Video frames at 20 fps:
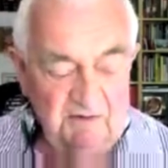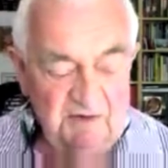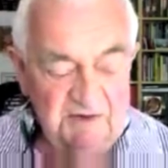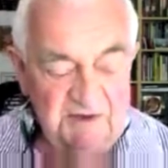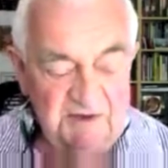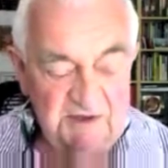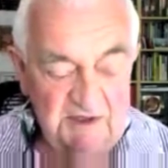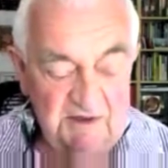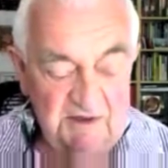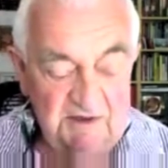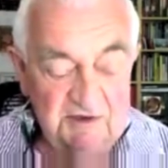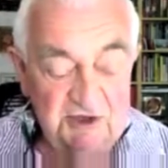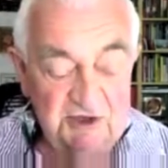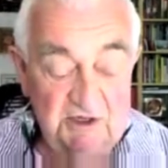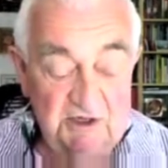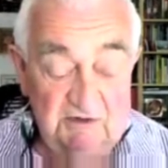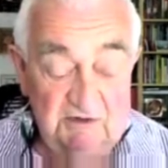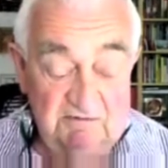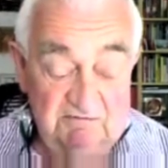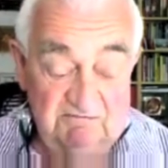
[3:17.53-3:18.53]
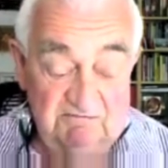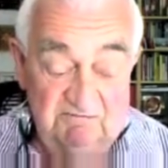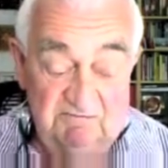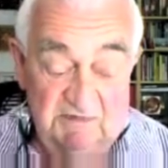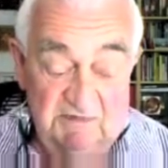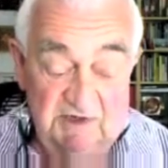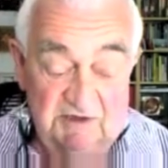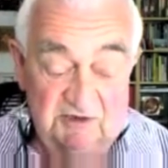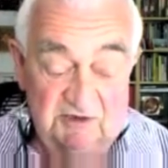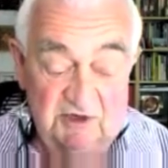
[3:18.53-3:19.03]
was a
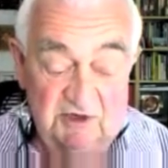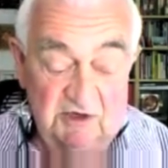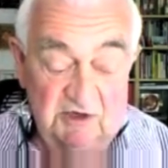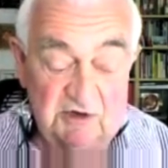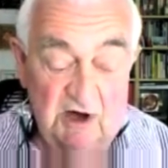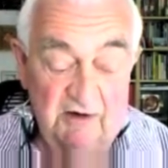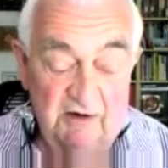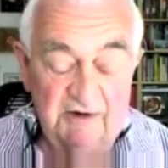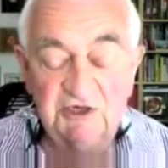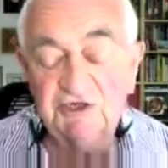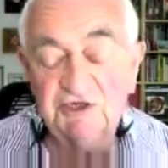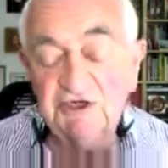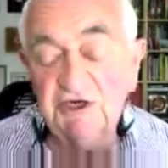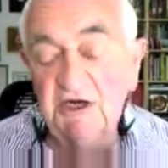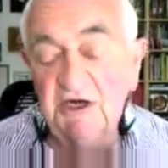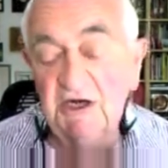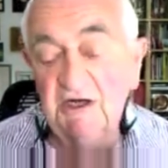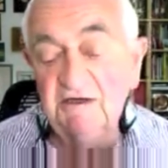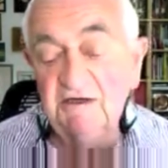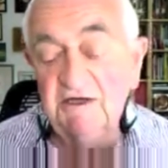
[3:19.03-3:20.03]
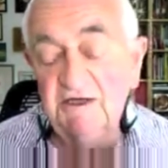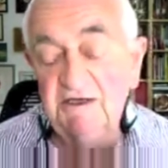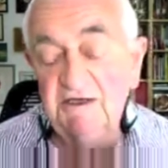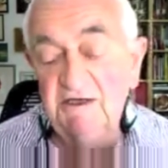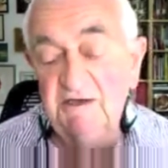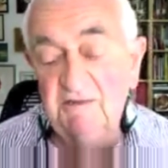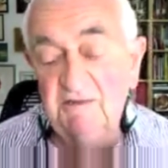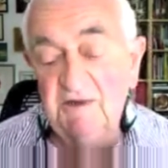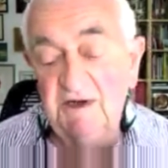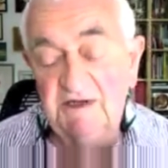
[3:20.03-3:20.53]
growing child and
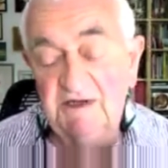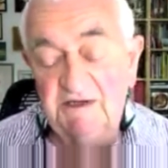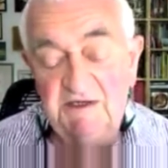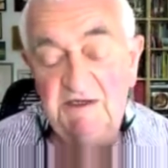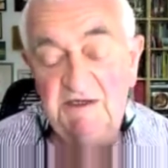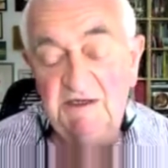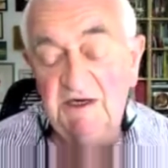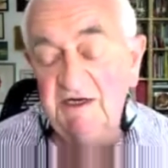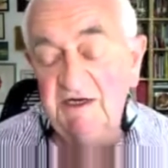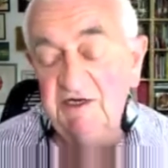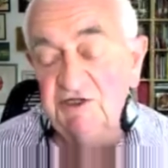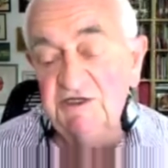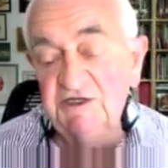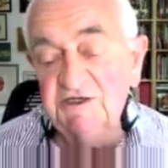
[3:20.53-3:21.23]
in my teenage